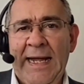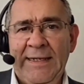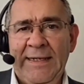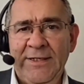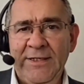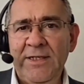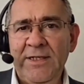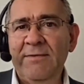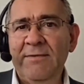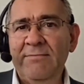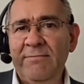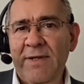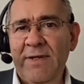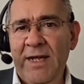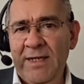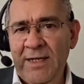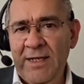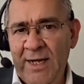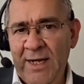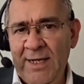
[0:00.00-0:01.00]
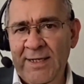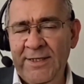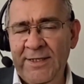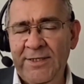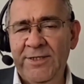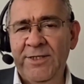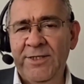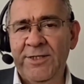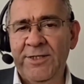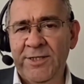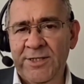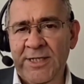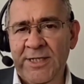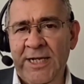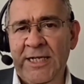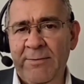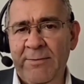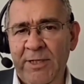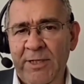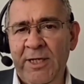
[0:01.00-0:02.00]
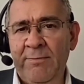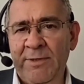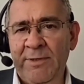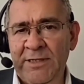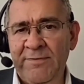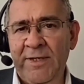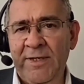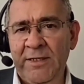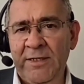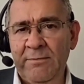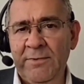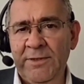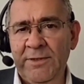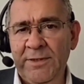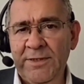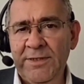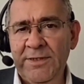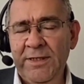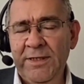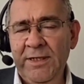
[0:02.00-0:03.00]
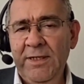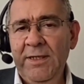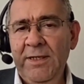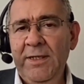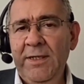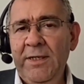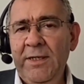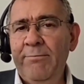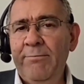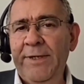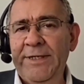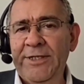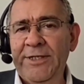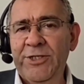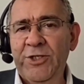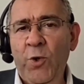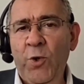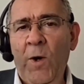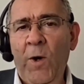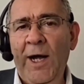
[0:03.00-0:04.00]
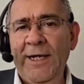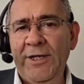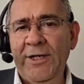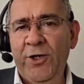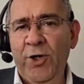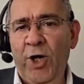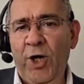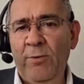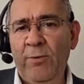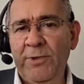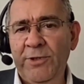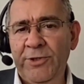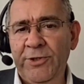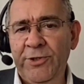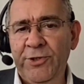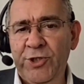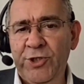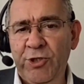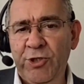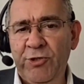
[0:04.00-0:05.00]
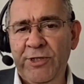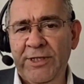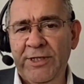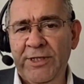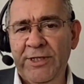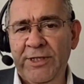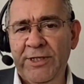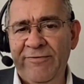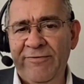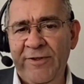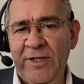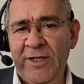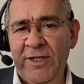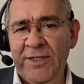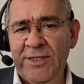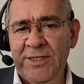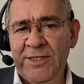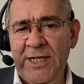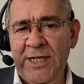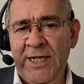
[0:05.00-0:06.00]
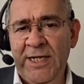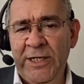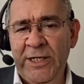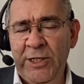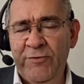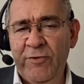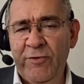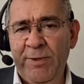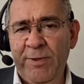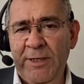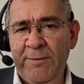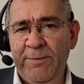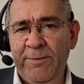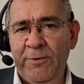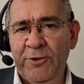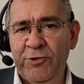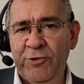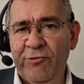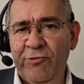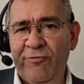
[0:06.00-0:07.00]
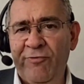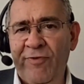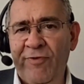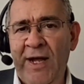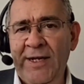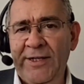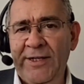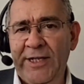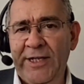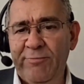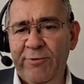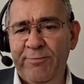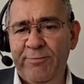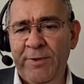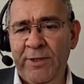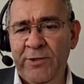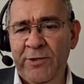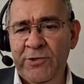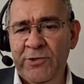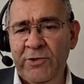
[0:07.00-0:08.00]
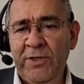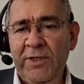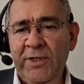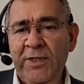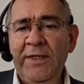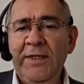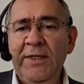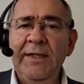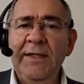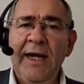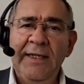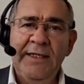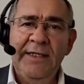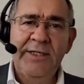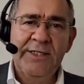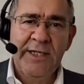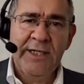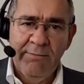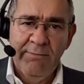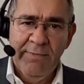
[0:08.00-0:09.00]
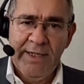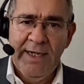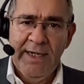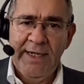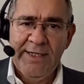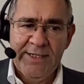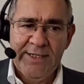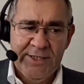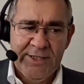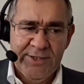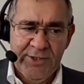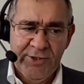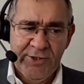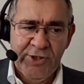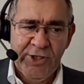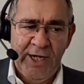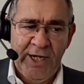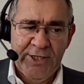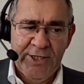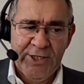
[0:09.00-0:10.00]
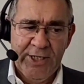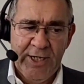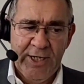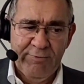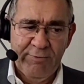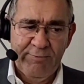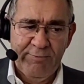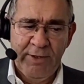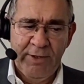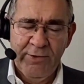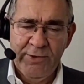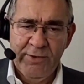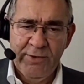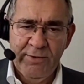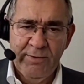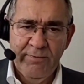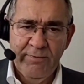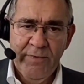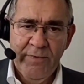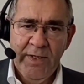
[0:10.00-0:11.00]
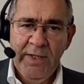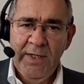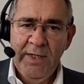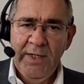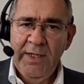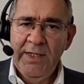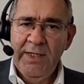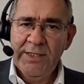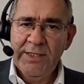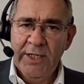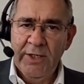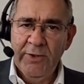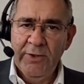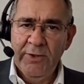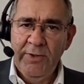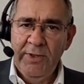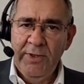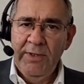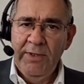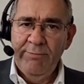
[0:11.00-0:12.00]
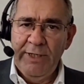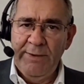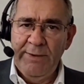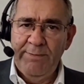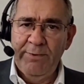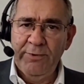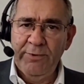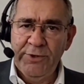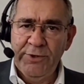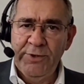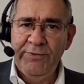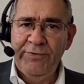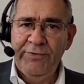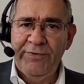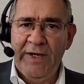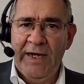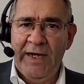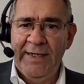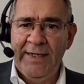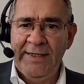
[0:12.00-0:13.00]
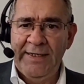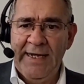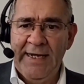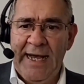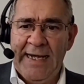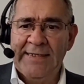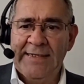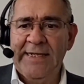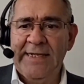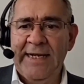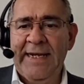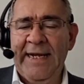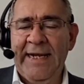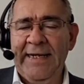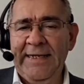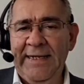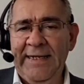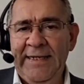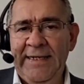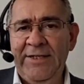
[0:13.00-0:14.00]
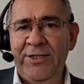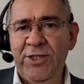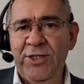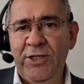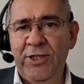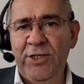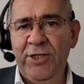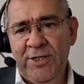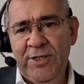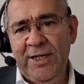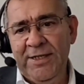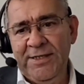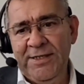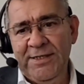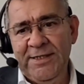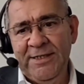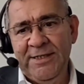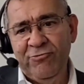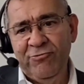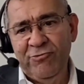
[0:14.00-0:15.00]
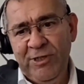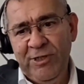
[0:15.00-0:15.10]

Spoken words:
and aligned to sustainable urban development. But it's quite common during that first stage for people to refine their proposal and in some cases to change their proposal. So people do find, as they get into looking at it